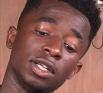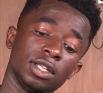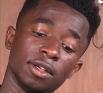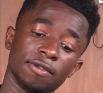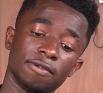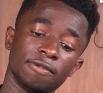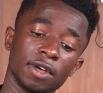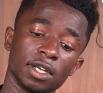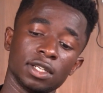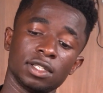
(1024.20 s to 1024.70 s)
the
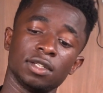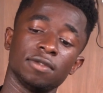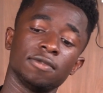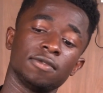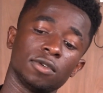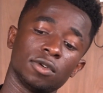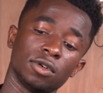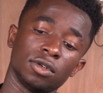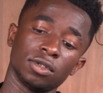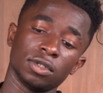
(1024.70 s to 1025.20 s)
first team
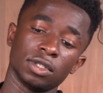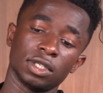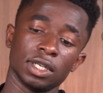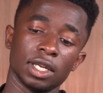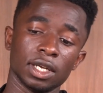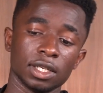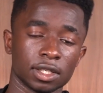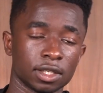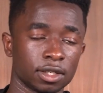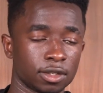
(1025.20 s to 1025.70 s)
for
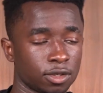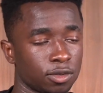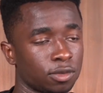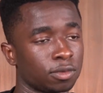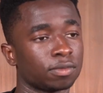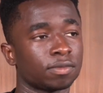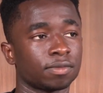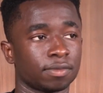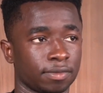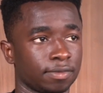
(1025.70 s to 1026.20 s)
Udinese. So,
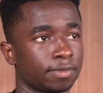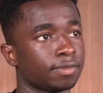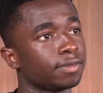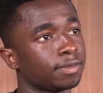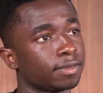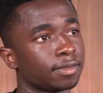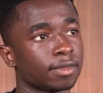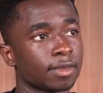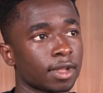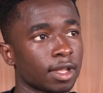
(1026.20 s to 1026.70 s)

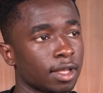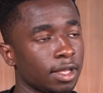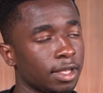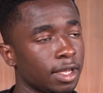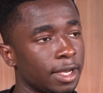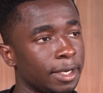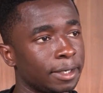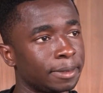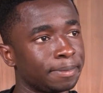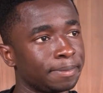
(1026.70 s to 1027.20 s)

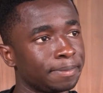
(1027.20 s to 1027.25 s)
yeah.